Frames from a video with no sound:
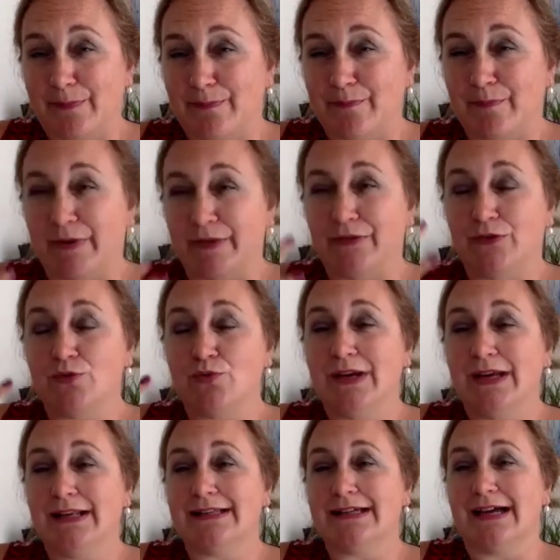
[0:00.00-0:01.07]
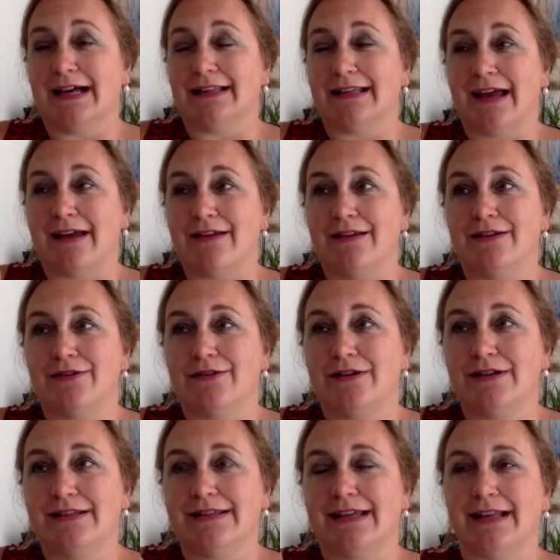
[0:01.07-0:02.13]
But doing that, I
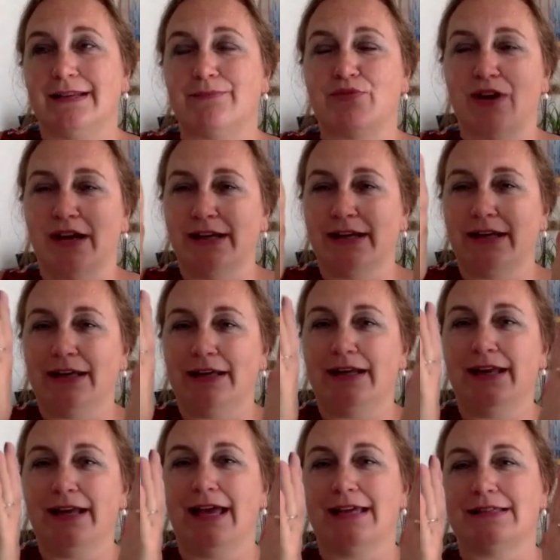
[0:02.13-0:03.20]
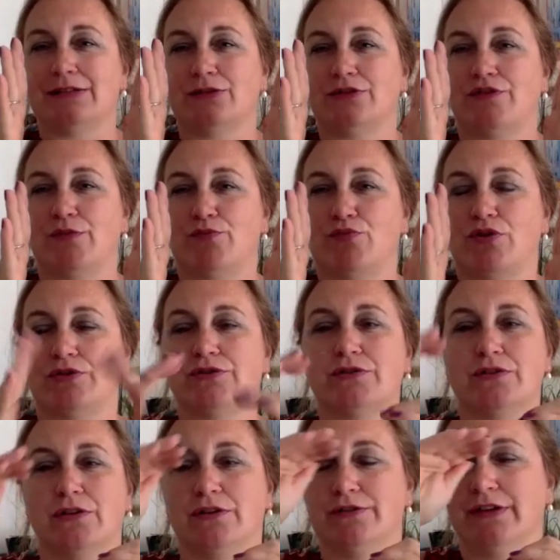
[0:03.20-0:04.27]
learned that pranic healing has sort of a
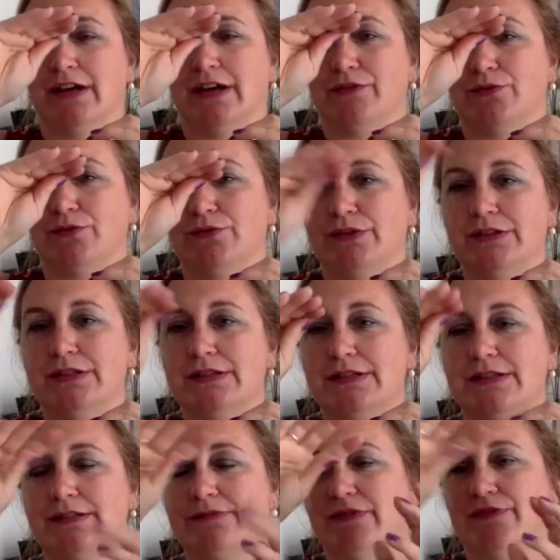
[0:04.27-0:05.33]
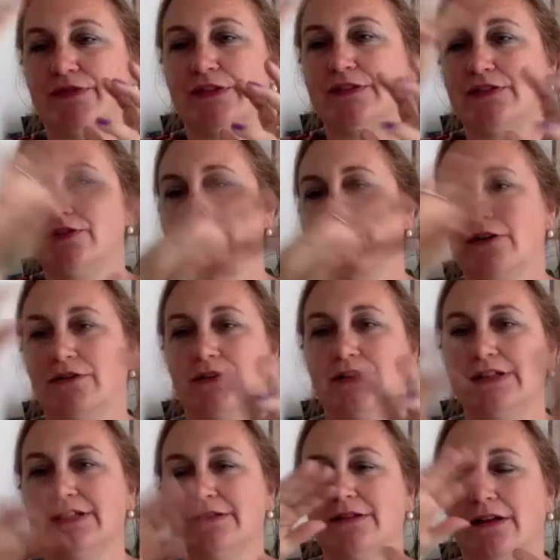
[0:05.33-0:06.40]
protocol. You have to do this with this chakra,
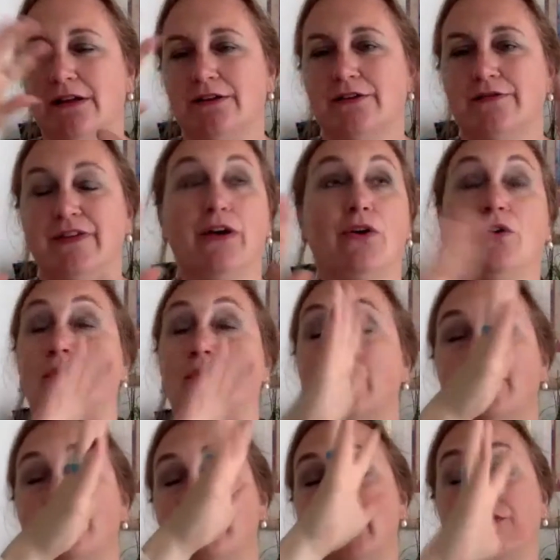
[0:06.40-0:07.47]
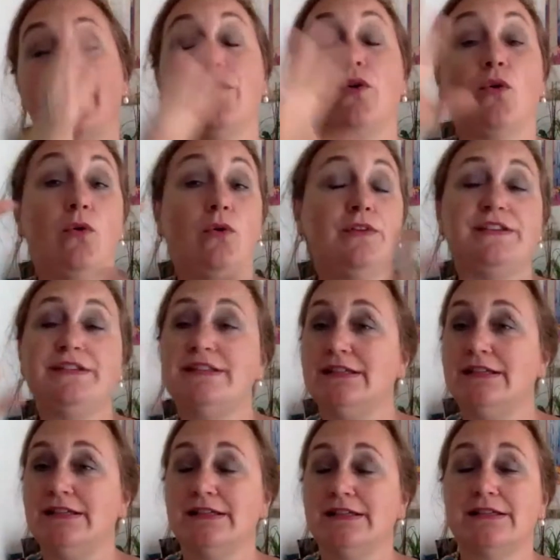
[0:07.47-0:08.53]
this color, or with all
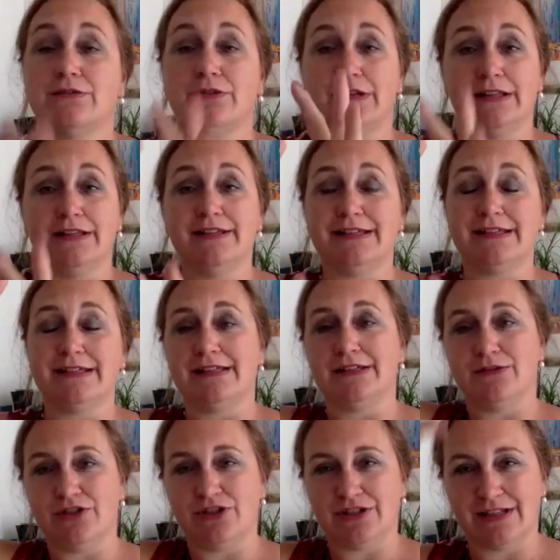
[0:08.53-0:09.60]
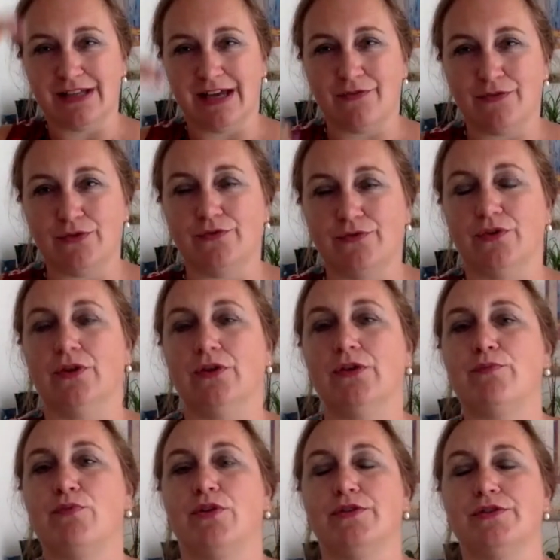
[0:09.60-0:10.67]
diseases or illnesses, you just have to follow
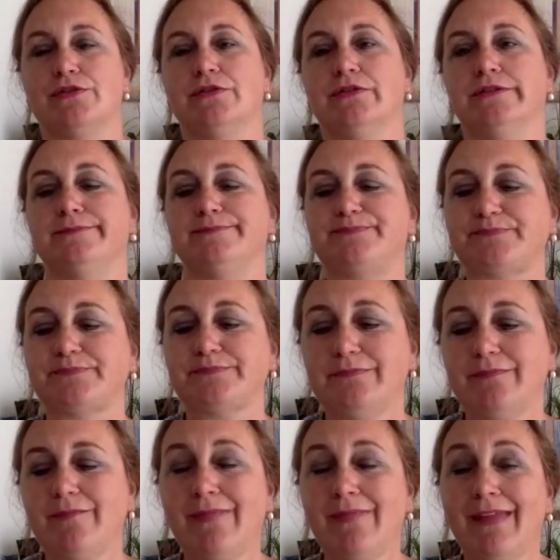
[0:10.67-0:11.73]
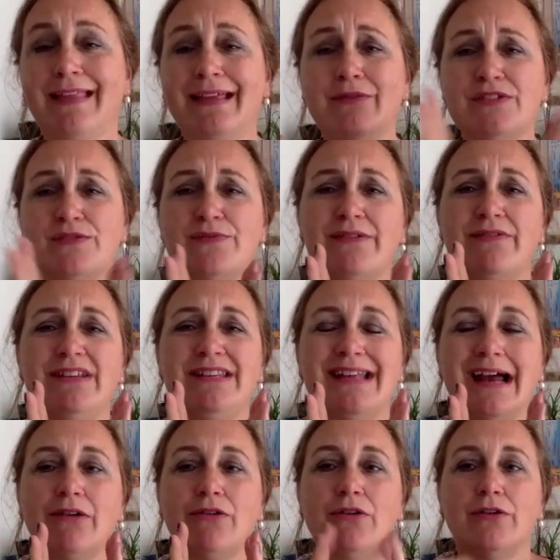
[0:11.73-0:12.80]
a protocol. And that was very
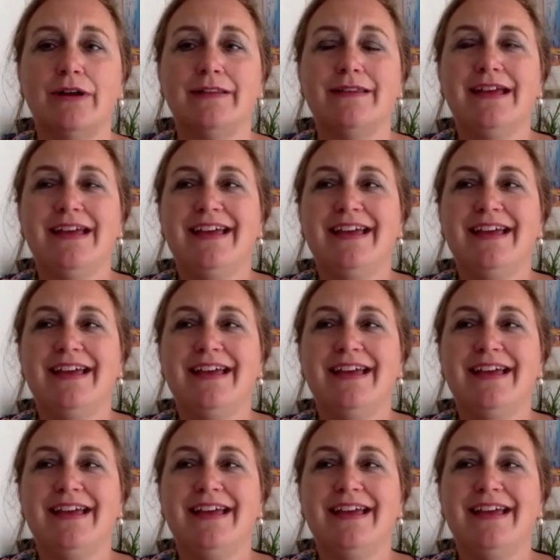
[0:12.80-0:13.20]
narrow, and